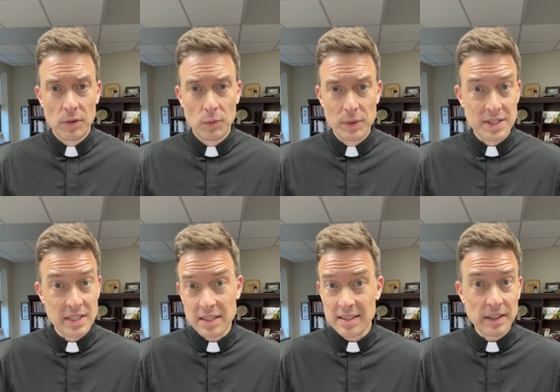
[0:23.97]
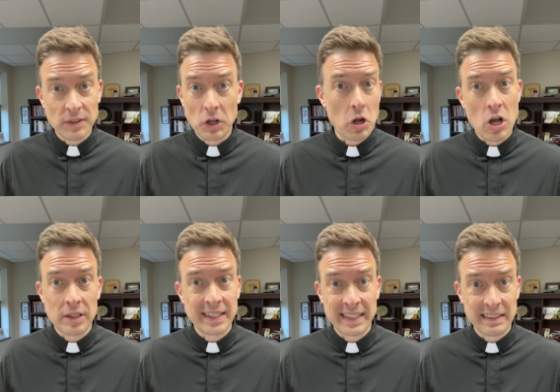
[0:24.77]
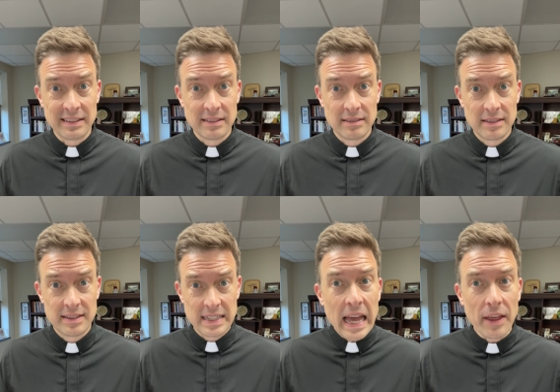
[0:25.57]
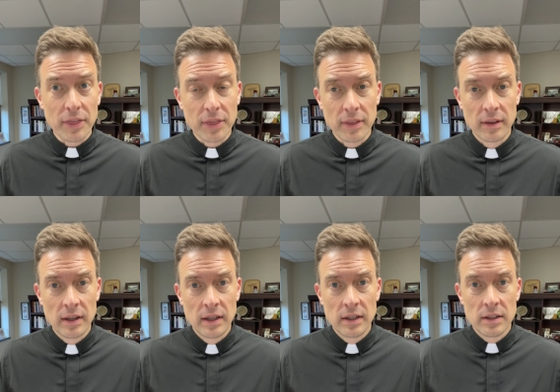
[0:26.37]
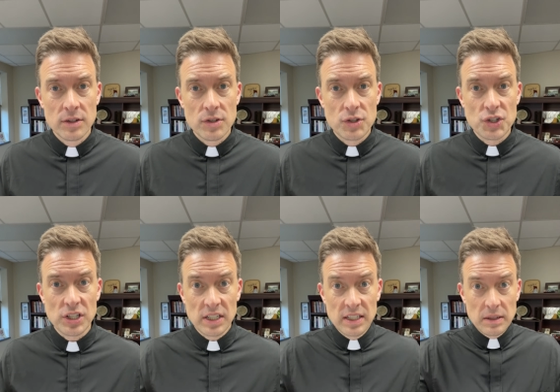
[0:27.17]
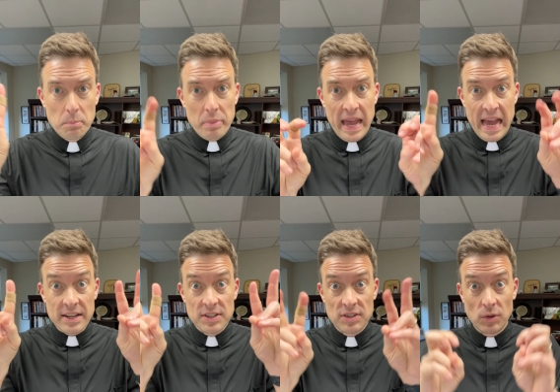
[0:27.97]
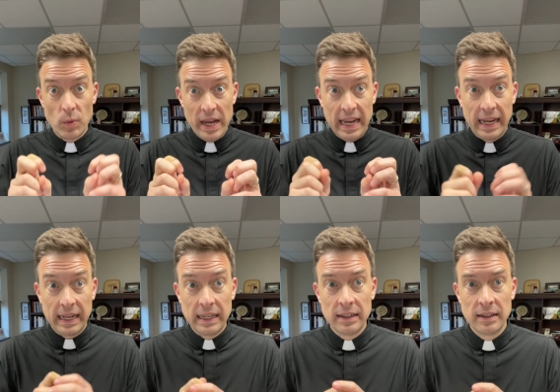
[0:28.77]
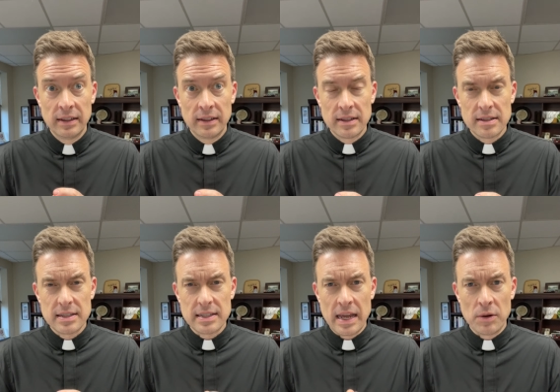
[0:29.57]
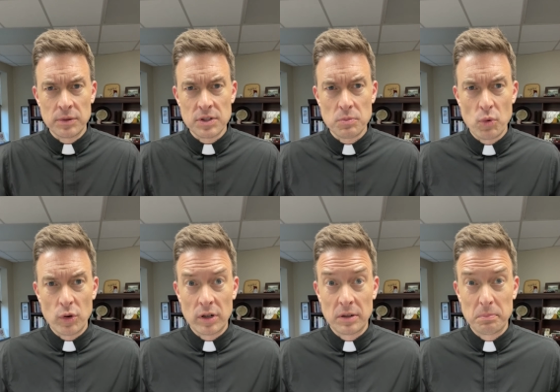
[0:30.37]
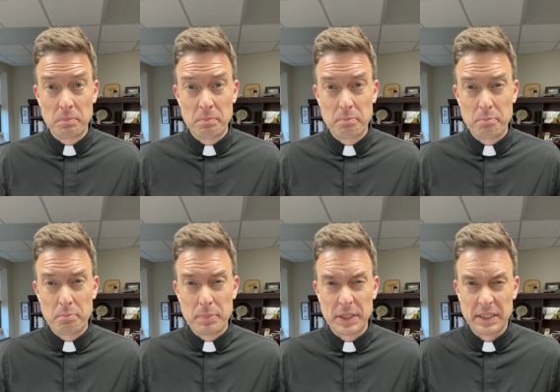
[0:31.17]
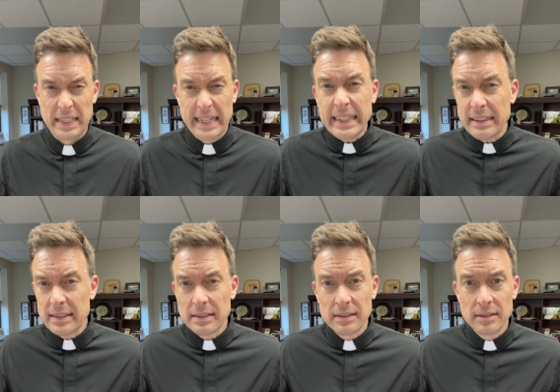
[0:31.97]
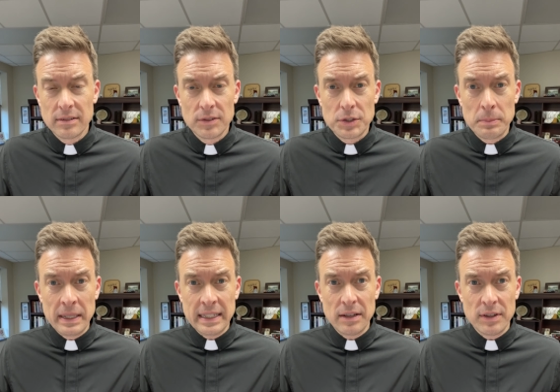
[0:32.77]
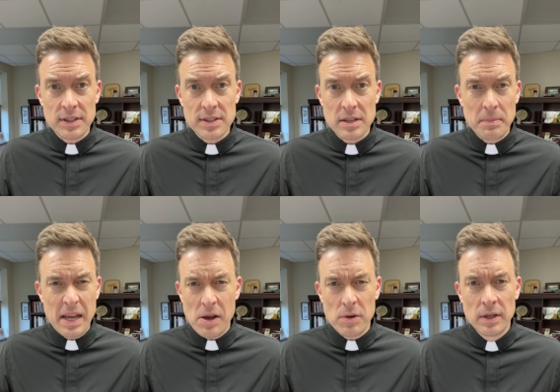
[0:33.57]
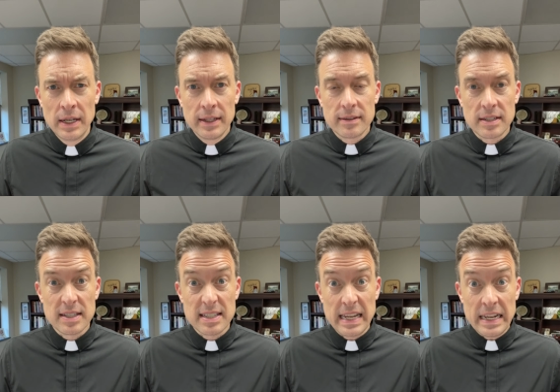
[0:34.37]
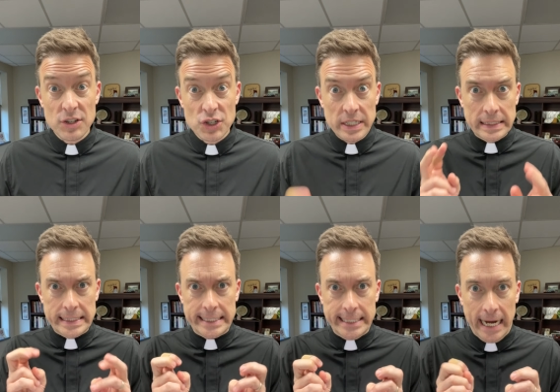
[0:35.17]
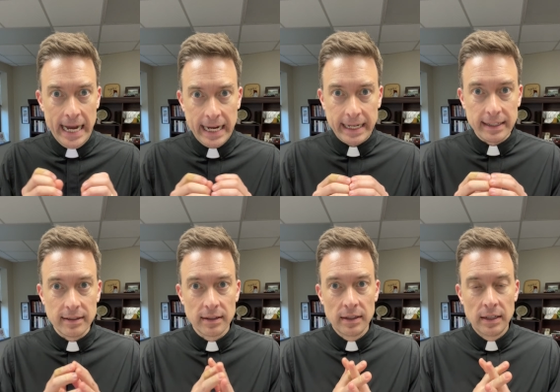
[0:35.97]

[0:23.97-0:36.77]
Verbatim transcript: resist even calling it death. She passed away sounds more polite to many of us somehow. To say she died,